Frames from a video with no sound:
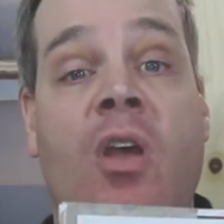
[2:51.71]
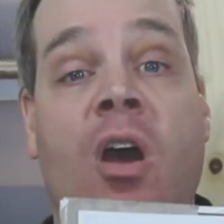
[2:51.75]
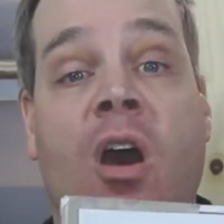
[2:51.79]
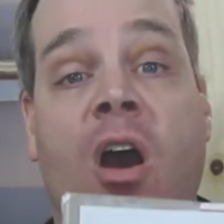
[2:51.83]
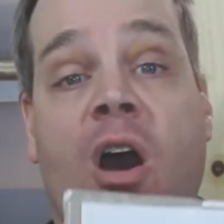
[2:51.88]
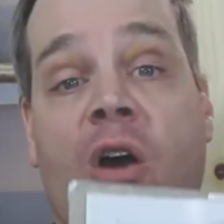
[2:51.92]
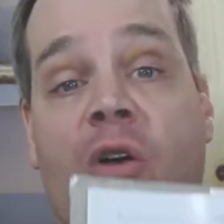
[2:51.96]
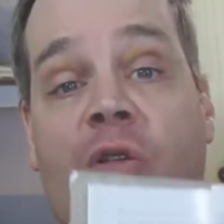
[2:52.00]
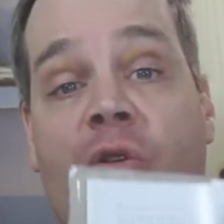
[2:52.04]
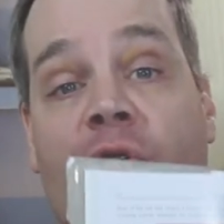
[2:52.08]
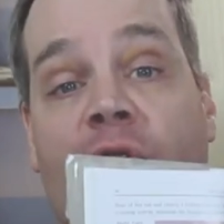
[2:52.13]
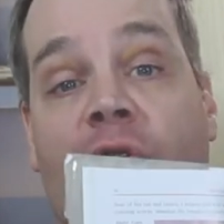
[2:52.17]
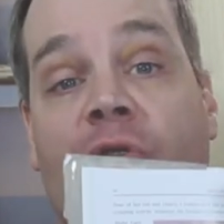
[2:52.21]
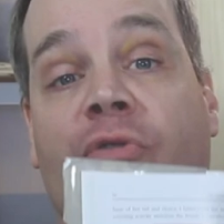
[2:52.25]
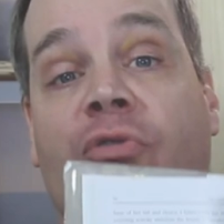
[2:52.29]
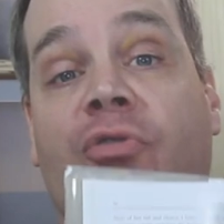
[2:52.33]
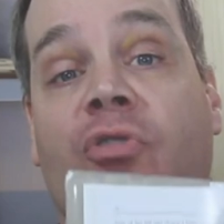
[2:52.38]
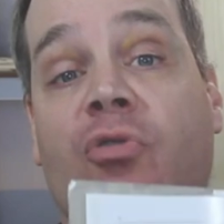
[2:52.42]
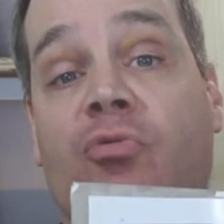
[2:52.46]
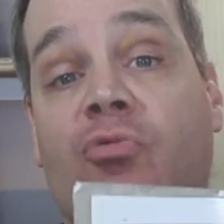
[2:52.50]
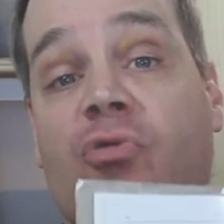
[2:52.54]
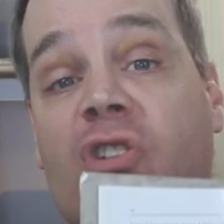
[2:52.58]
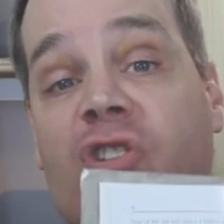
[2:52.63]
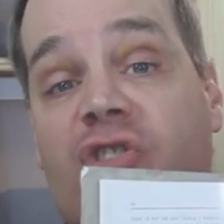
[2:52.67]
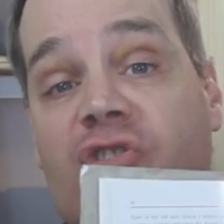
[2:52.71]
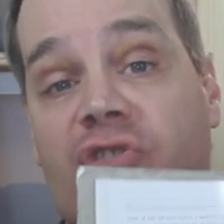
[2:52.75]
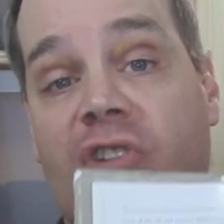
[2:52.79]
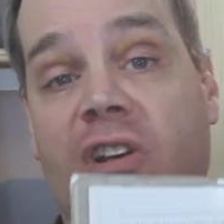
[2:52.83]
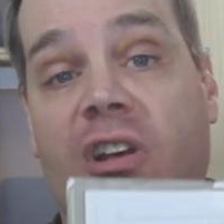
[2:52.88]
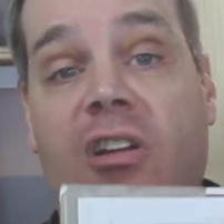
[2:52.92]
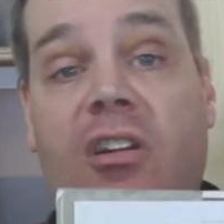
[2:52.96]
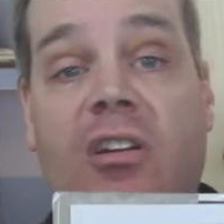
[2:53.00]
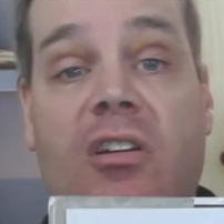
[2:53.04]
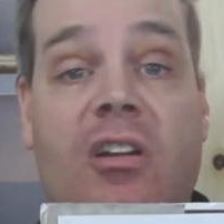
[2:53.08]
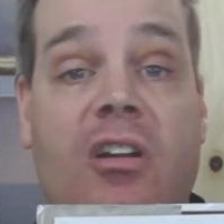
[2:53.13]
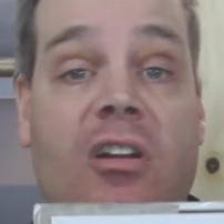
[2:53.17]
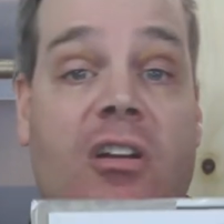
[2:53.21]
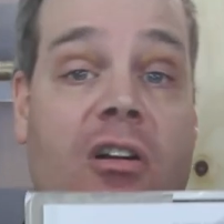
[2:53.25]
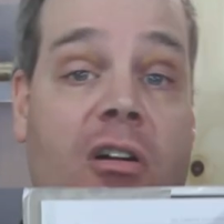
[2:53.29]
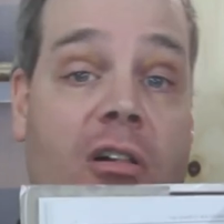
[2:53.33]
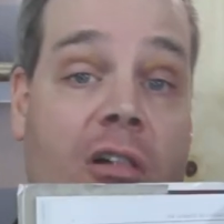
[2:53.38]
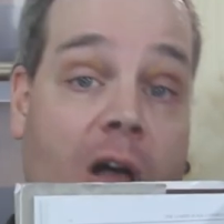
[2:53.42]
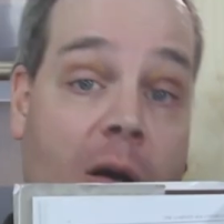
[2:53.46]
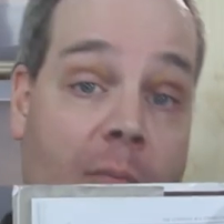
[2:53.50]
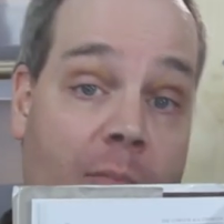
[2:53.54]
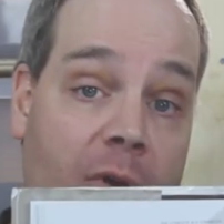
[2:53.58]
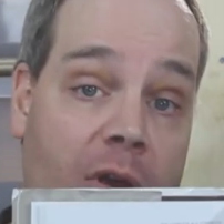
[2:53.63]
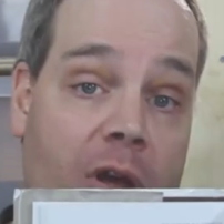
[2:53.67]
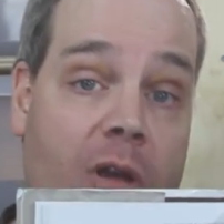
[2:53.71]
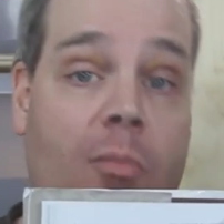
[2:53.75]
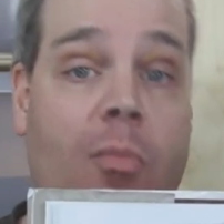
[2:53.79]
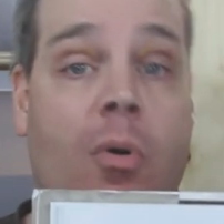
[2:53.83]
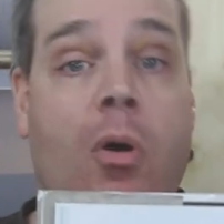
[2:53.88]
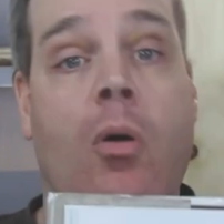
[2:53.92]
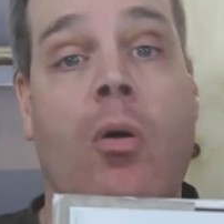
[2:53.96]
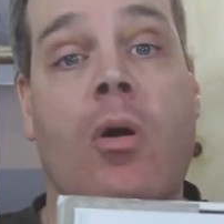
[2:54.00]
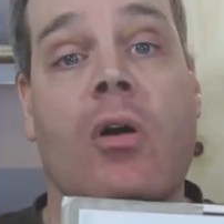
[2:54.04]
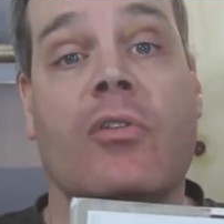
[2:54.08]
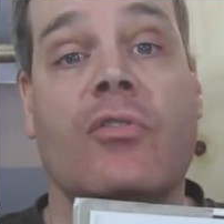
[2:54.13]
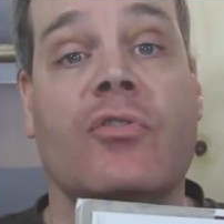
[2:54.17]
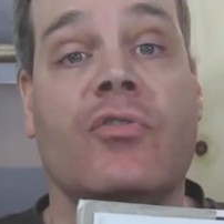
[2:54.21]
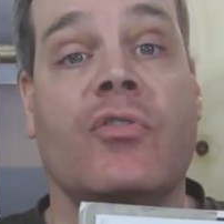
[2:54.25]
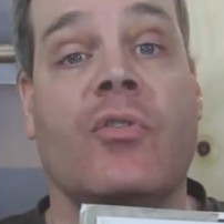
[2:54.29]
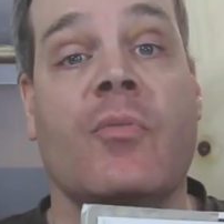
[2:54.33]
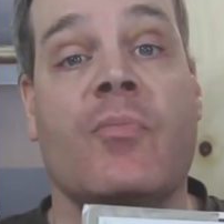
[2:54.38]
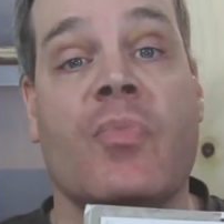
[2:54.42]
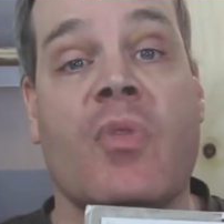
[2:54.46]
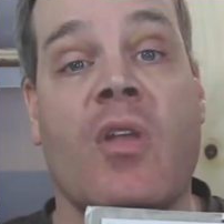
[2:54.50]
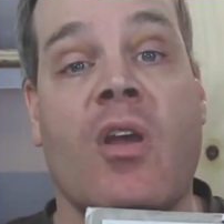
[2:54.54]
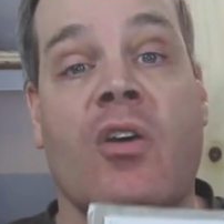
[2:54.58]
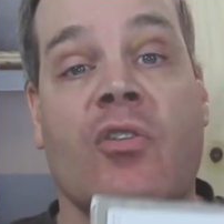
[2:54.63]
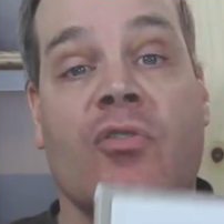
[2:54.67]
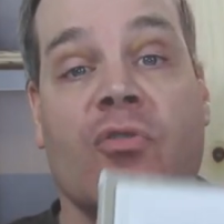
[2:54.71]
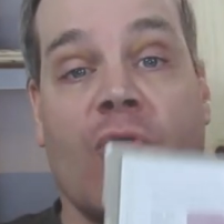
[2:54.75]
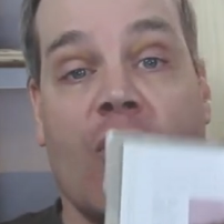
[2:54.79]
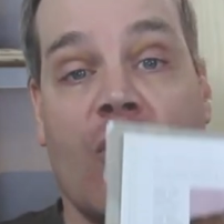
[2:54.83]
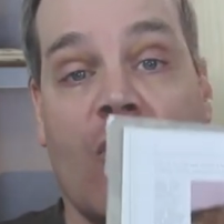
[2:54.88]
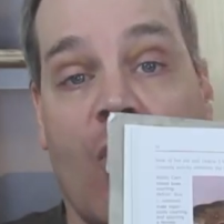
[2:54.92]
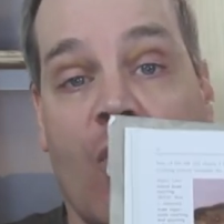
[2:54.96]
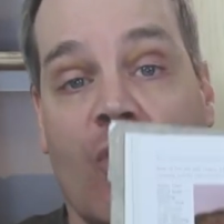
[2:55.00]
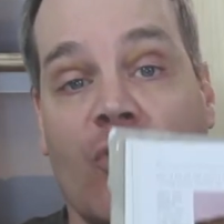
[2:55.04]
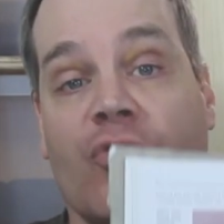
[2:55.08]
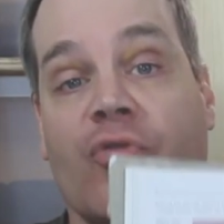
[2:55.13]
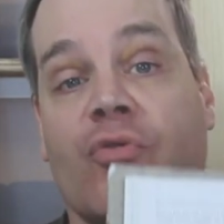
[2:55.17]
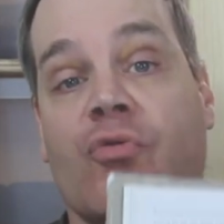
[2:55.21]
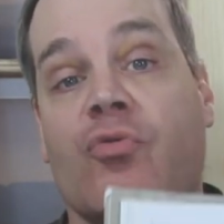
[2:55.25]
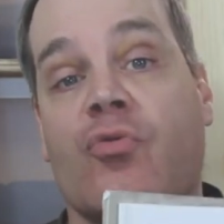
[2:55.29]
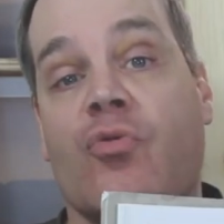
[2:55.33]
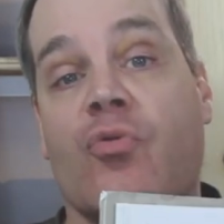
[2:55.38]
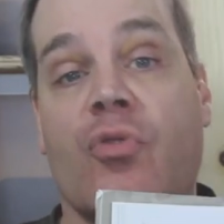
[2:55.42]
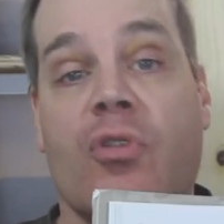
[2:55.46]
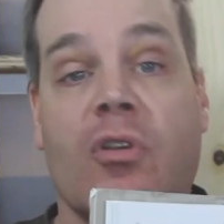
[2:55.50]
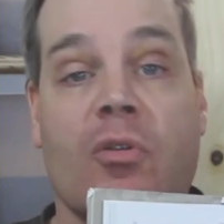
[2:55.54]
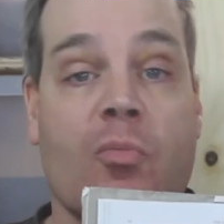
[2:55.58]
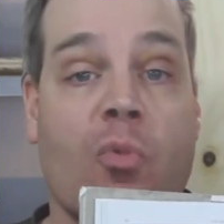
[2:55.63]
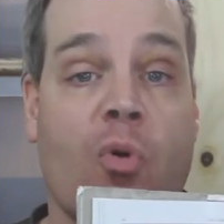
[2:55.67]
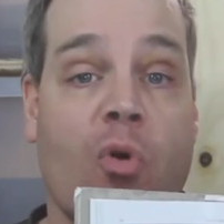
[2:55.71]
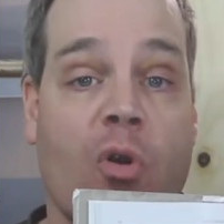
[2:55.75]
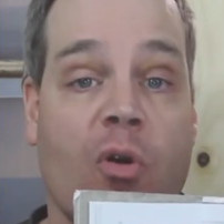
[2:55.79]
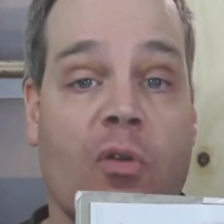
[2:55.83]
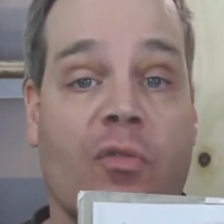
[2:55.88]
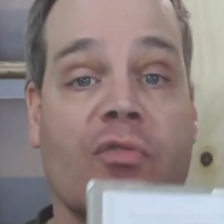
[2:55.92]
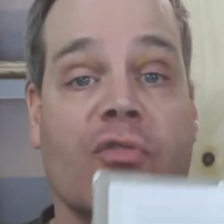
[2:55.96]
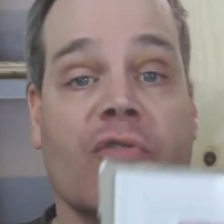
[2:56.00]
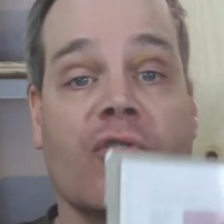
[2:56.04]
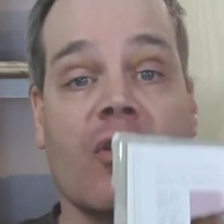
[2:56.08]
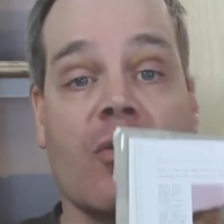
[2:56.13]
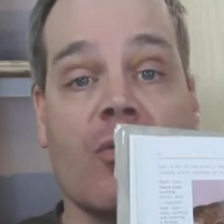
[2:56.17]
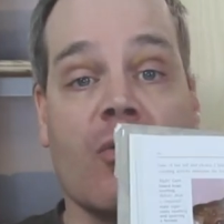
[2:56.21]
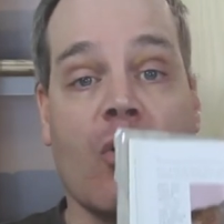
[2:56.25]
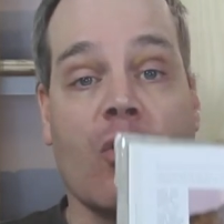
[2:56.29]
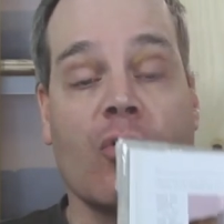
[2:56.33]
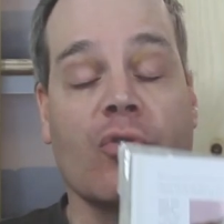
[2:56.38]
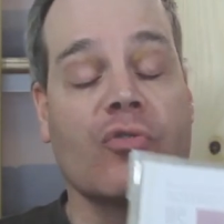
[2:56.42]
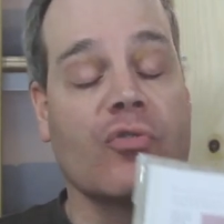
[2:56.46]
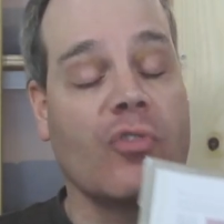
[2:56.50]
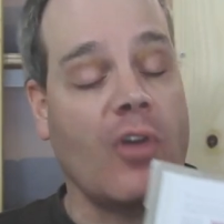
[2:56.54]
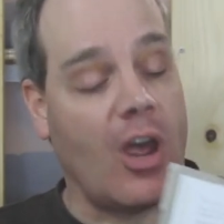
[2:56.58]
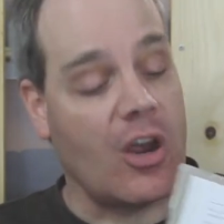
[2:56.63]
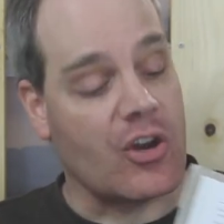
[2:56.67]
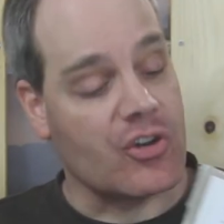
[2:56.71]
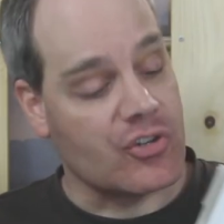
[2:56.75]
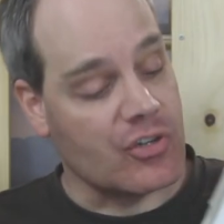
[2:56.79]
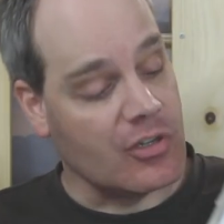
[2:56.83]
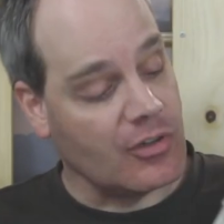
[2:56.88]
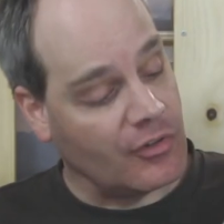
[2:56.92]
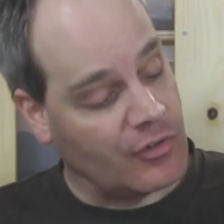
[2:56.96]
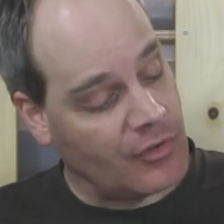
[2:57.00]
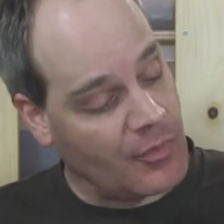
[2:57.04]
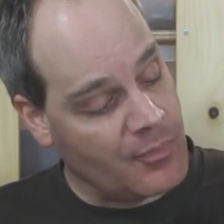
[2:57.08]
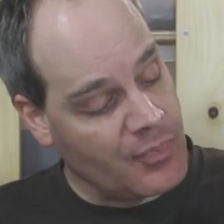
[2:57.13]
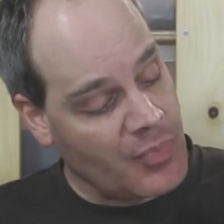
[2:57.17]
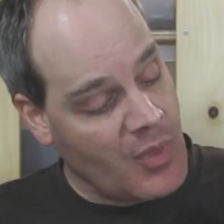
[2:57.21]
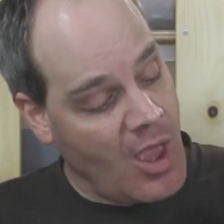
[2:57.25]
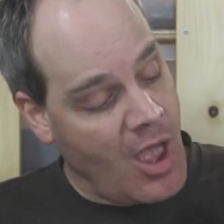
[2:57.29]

Others originated in Colombian boas. So it goes through the morphs in those sections.